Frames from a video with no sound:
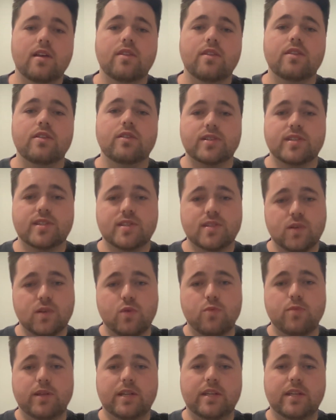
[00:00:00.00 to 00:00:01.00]
There are
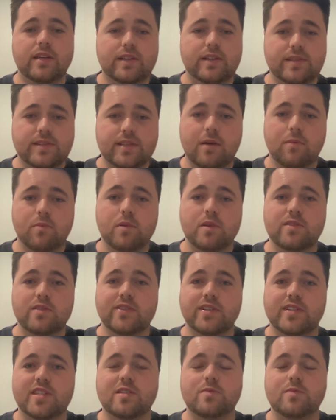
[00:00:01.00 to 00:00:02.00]
so many examples
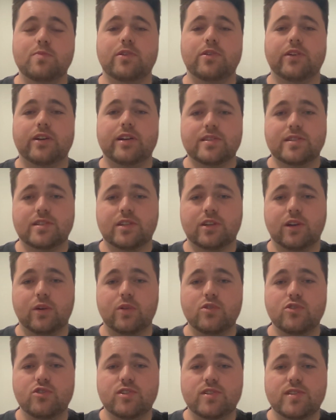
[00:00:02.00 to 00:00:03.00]
of experienced
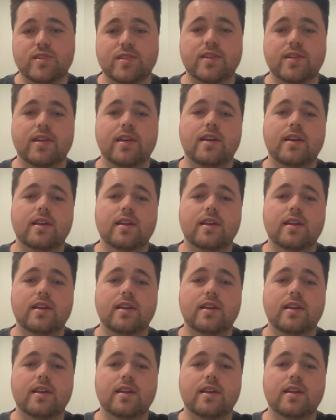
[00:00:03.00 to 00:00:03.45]
coaches